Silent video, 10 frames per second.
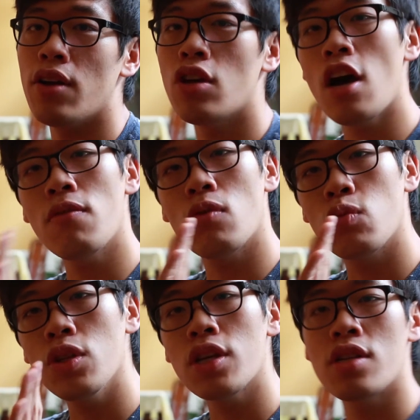And you have a
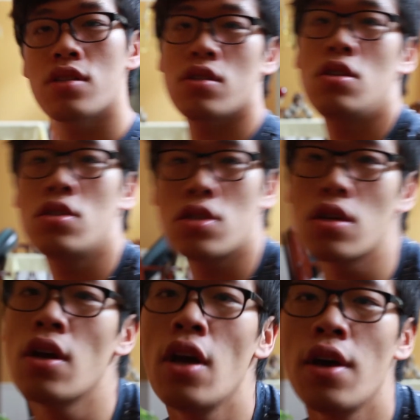really
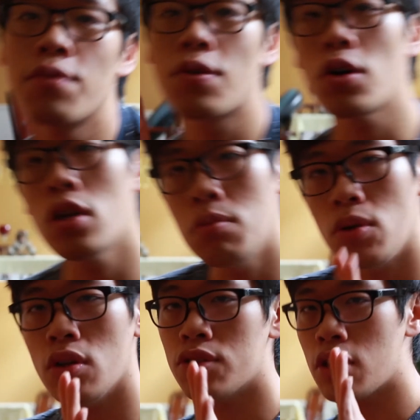consistent
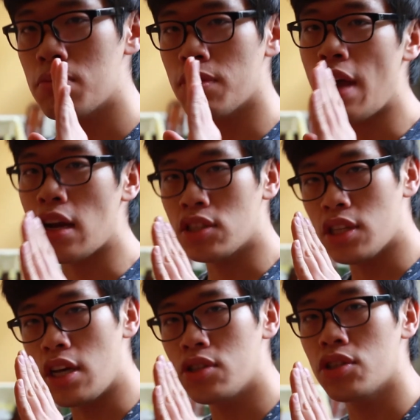variable in terms of
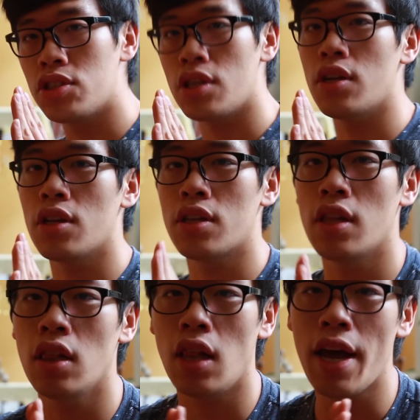actually understanding the
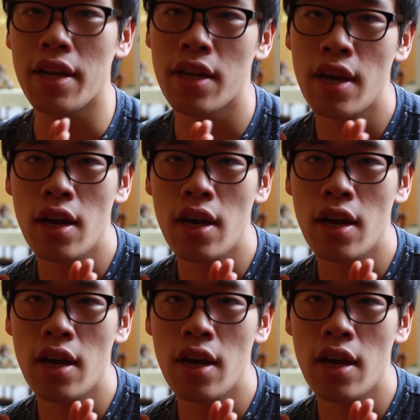light